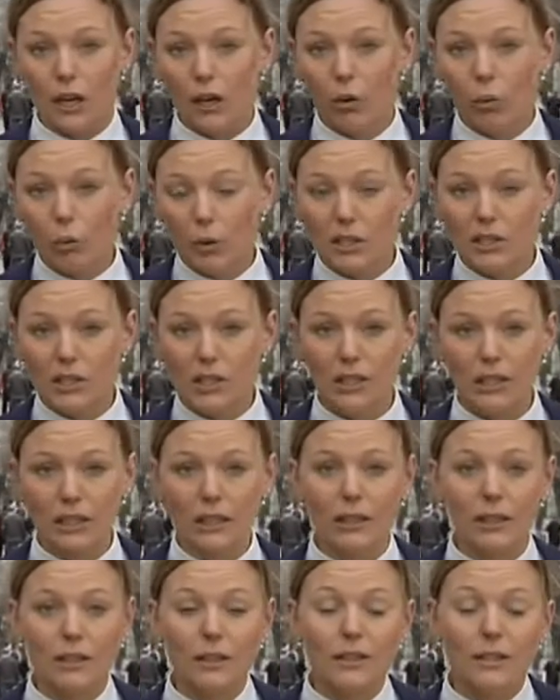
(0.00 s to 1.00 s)
We
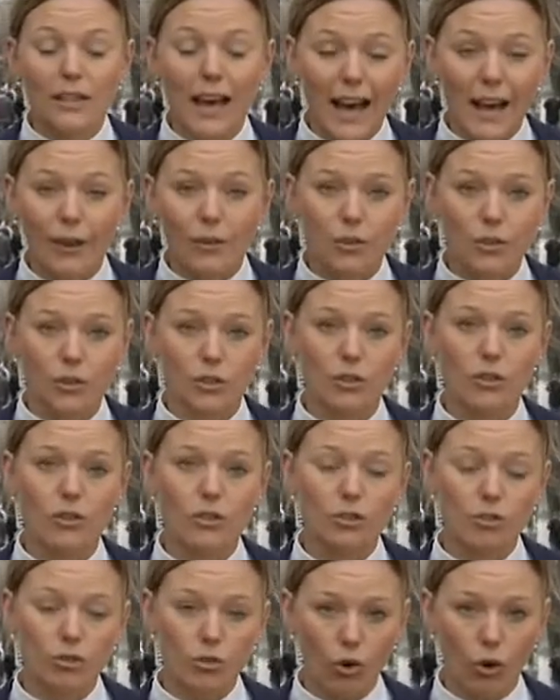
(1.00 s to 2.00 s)
see
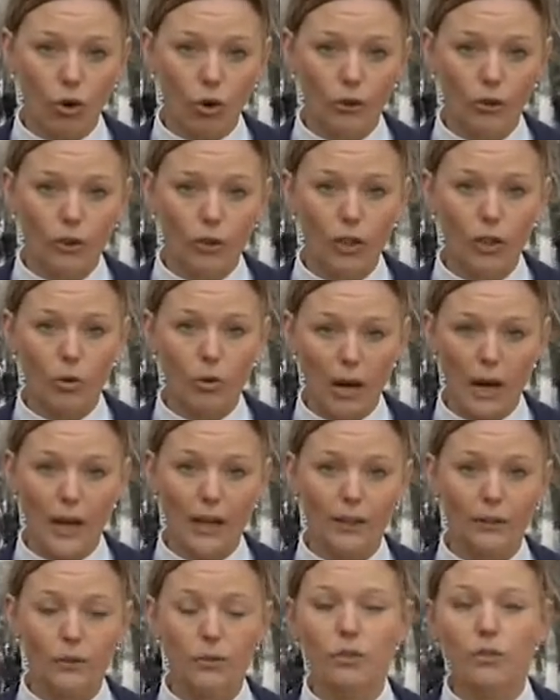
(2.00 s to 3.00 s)
thousands-strong
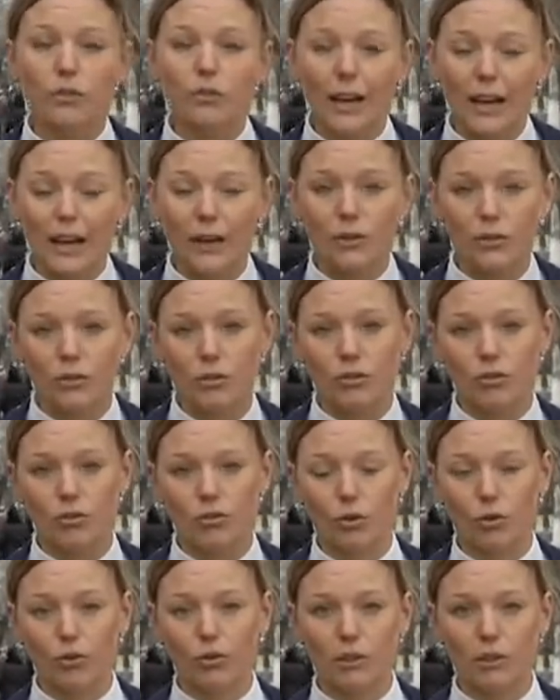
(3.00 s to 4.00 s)
crowds, thousands-strong